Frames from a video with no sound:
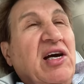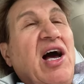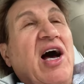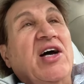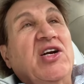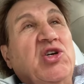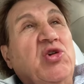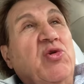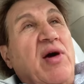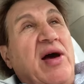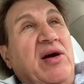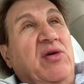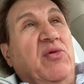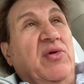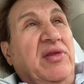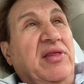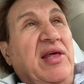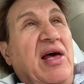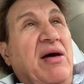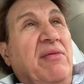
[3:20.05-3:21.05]
a contract
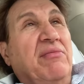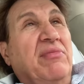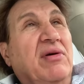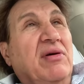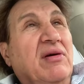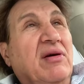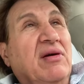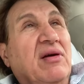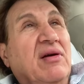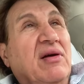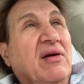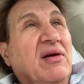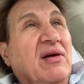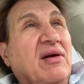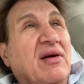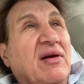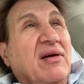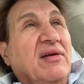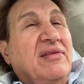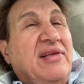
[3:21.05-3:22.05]
with
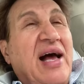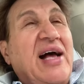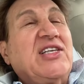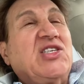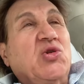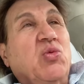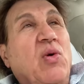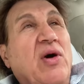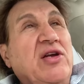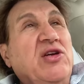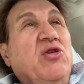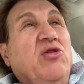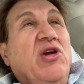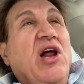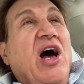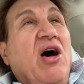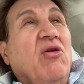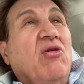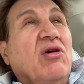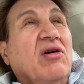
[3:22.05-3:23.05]
them. That's when you
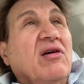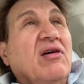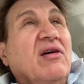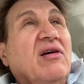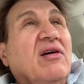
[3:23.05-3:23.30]
know.